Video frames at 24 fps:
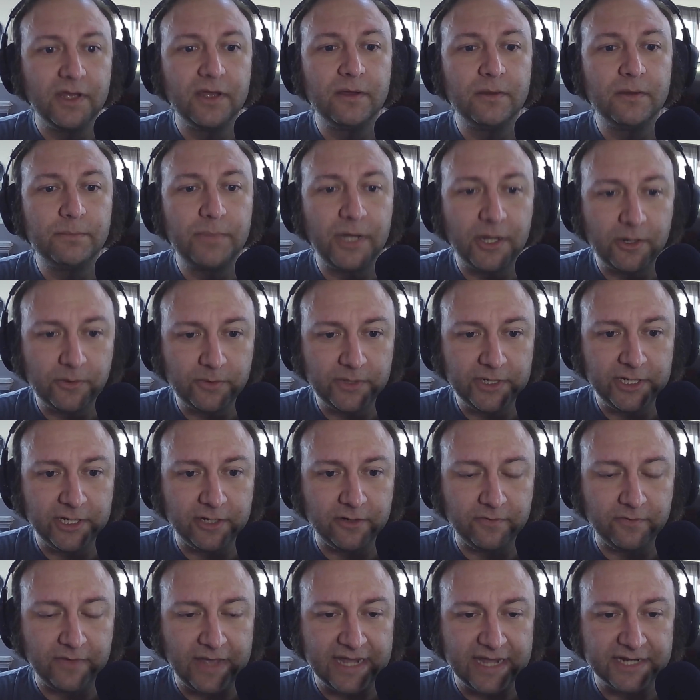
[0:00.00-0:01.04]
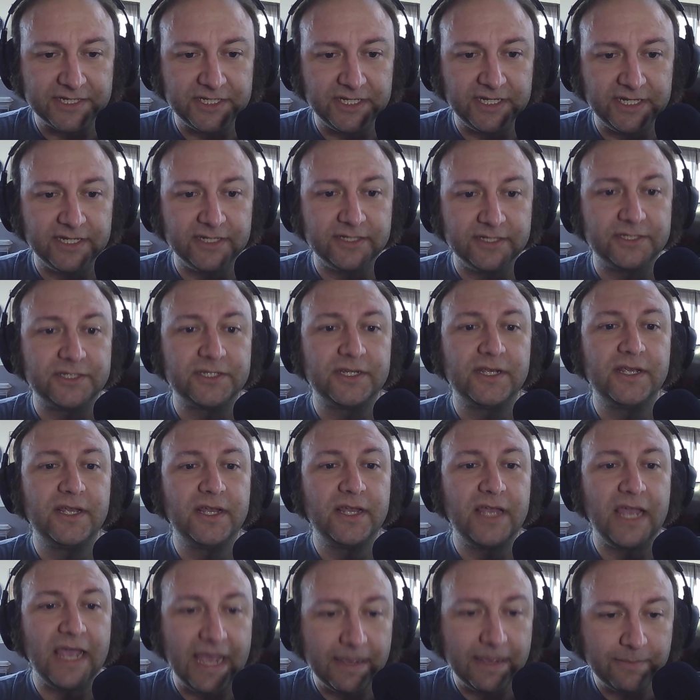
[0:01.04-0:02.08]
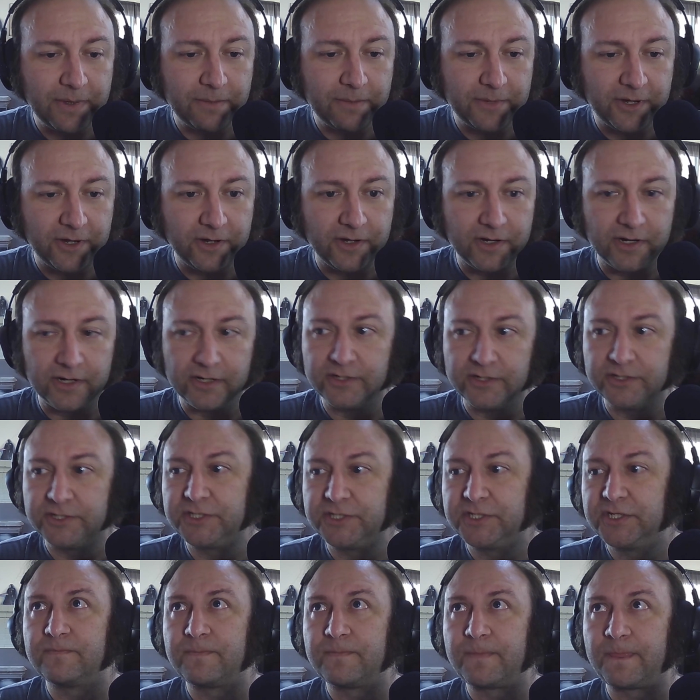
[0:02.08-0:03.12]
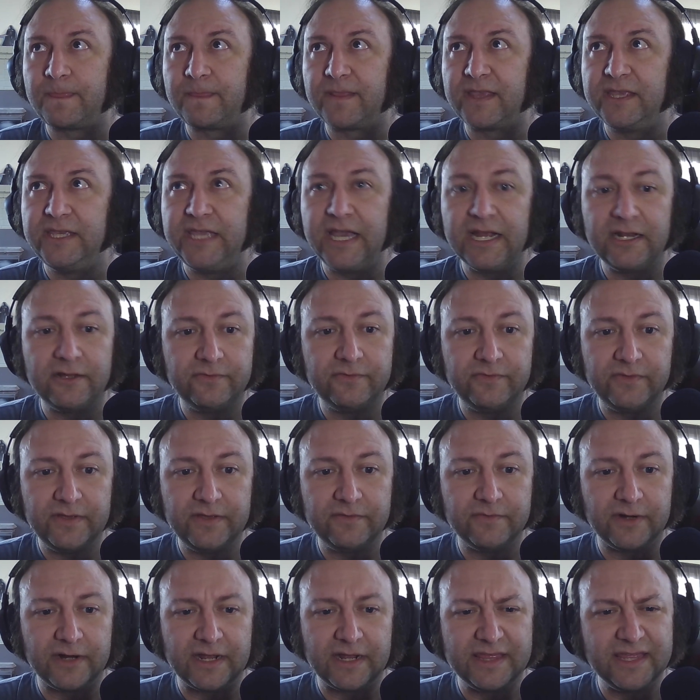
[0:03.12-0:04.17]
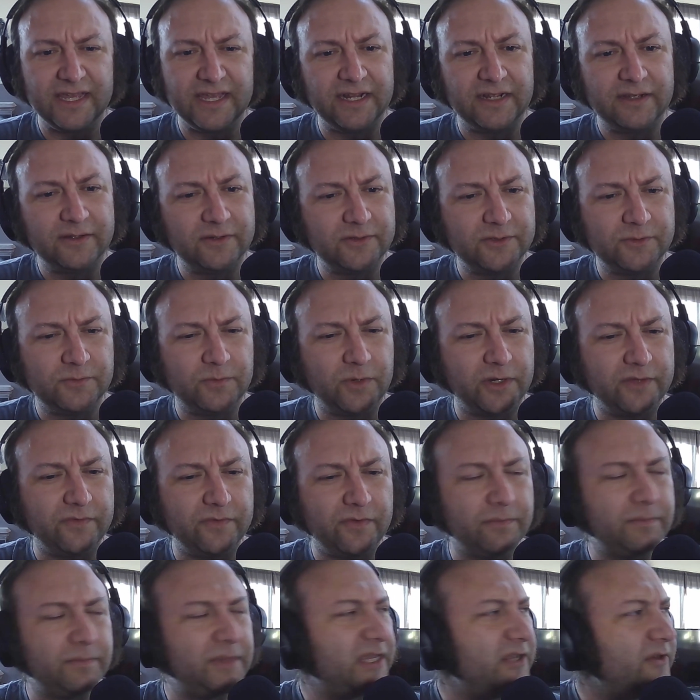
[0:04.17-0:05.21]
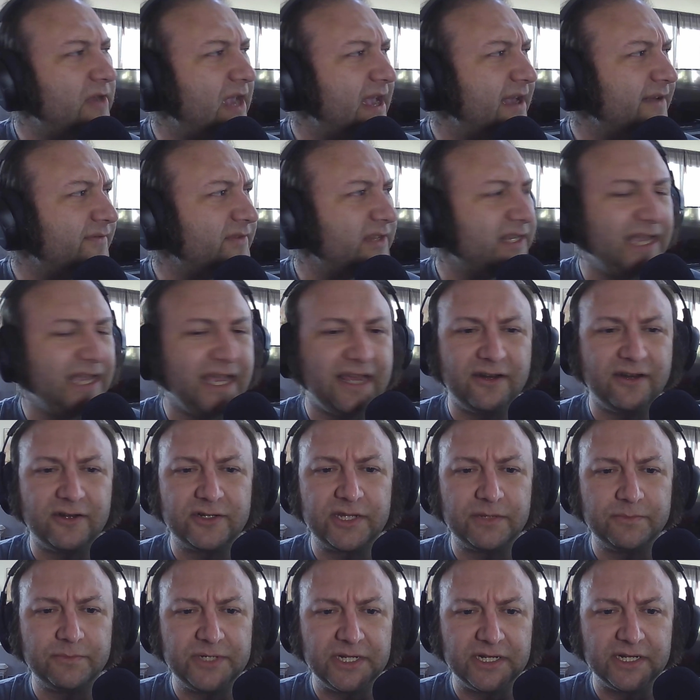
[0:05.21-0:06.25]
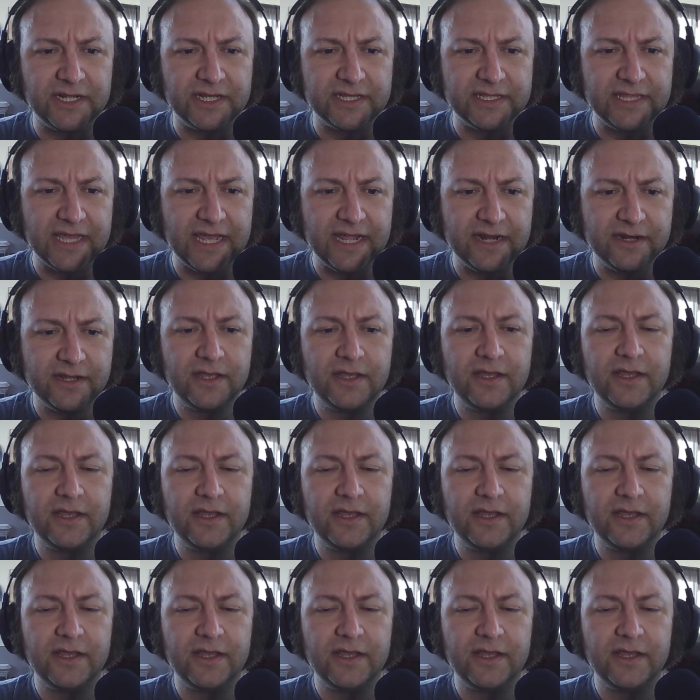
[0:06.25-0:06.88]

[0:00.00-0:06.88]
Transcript: Polio vaccines, MMRs. Yellow fever, I think, who's one of them that you have to get, or some shit like that.